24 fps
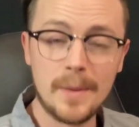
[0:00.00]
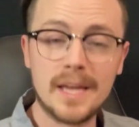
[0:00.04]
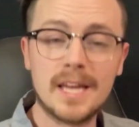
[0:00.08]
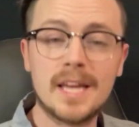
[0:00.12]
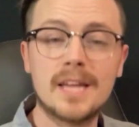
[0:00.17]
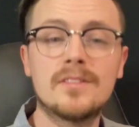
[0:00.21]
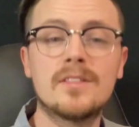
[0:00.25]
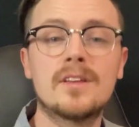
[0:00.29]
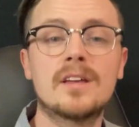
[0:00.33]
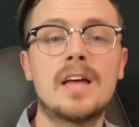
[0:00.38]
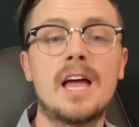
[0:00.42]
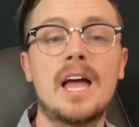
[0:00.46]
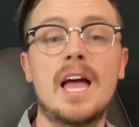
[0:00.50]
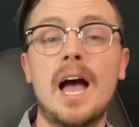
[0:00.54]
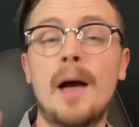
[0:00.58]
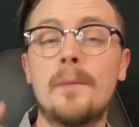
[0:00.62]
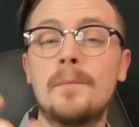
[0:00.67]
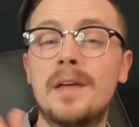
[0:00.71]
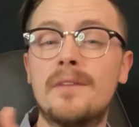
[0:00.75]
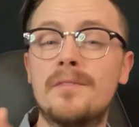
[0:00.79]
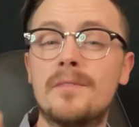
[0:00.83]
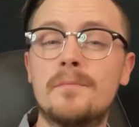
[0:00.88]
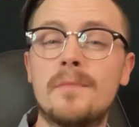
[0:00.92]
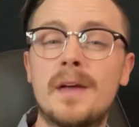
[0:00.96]

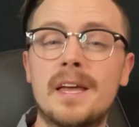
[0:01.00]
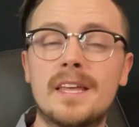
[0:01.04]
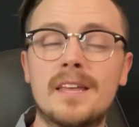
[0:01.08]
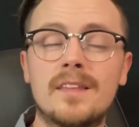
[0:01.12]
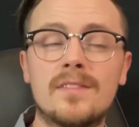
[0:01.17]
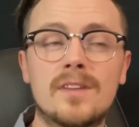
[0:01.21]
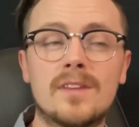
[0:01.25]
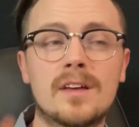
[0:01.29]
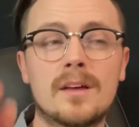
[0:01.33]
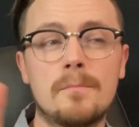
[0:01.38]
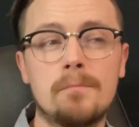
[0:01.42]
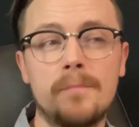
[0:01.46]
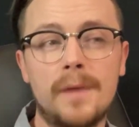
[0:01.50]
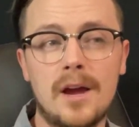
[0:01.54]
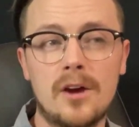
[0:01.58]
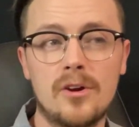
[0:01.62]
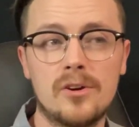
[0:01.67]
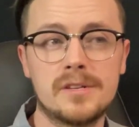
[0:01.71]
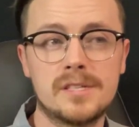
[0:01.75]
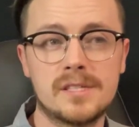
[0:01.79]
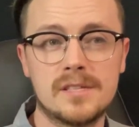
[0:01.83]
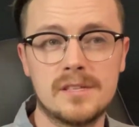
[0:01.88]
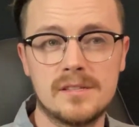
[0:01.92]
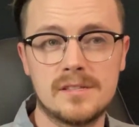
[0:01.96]
even making the
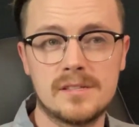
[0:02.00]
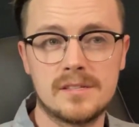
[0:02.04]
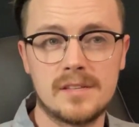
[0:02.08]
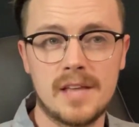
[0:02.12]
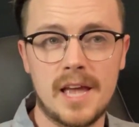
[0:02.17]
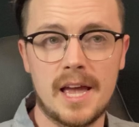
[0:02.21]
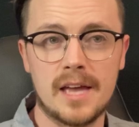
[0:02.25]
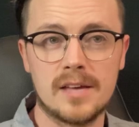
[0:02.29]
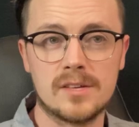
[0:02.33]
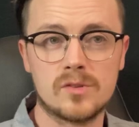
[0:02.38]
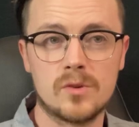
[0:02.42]
comparison stay.